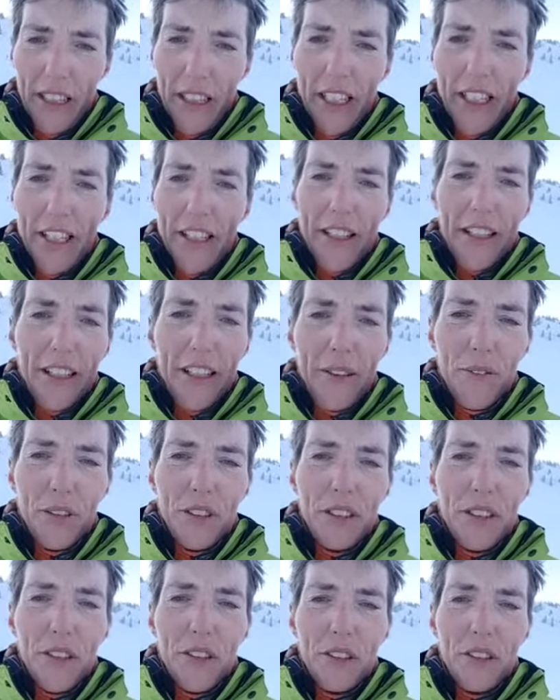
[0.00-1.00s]
in life
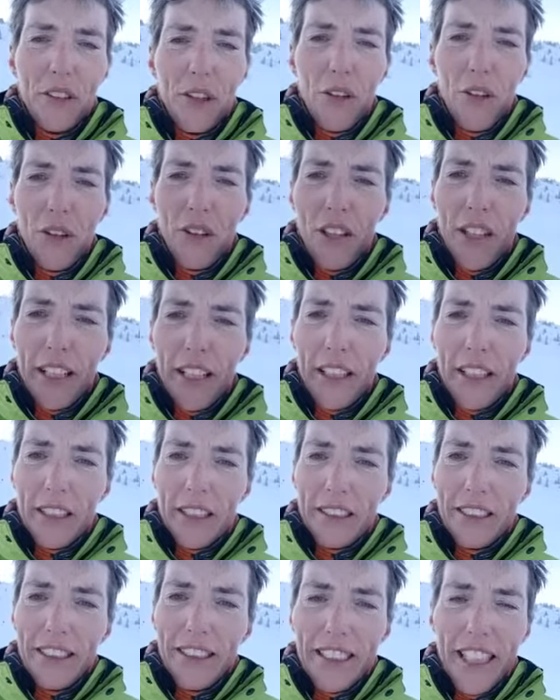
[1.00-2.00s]
is going to look like
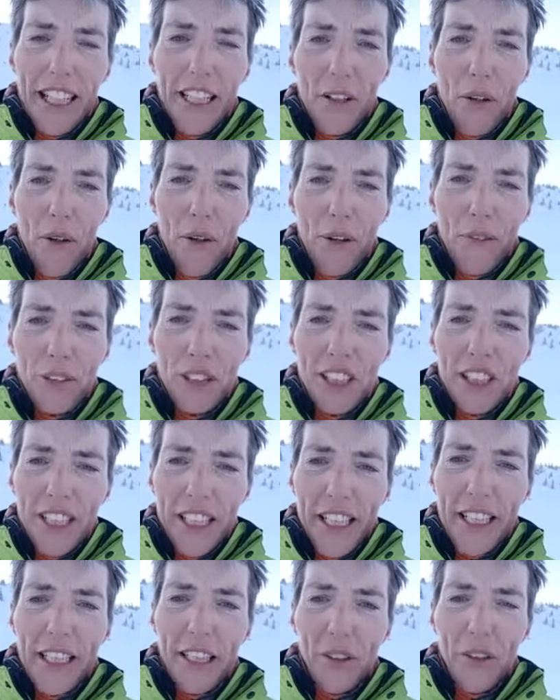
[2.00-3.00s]
instead of
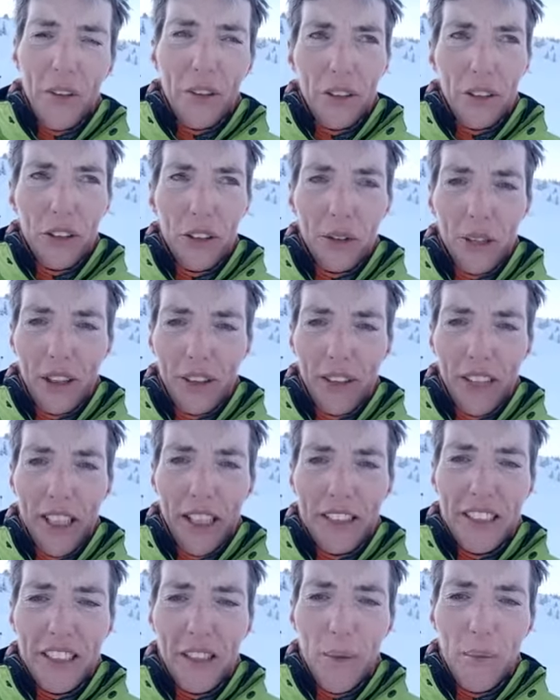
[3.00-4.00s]
staying on a trail
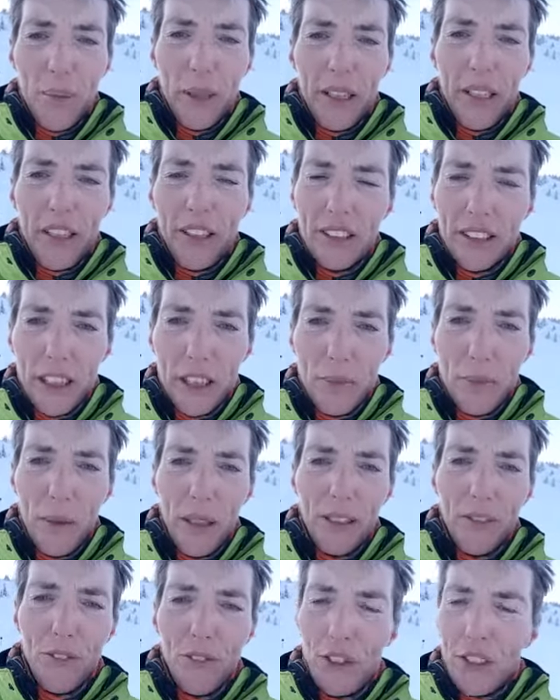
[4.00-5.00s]
that somebody else has
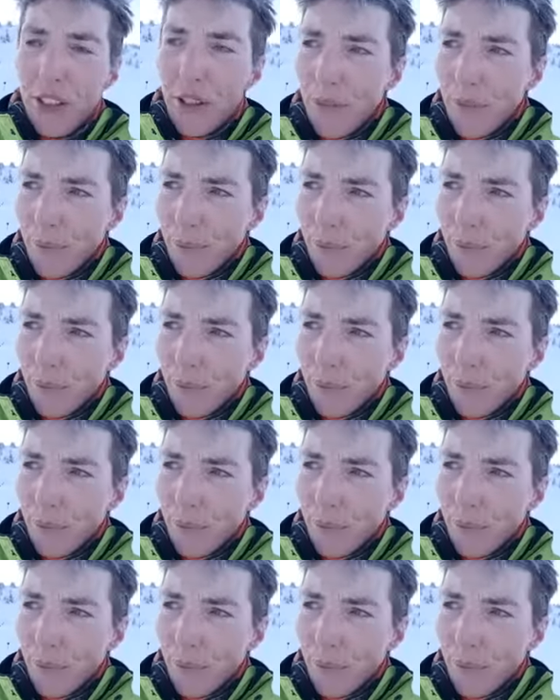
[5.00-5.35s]
picked for you.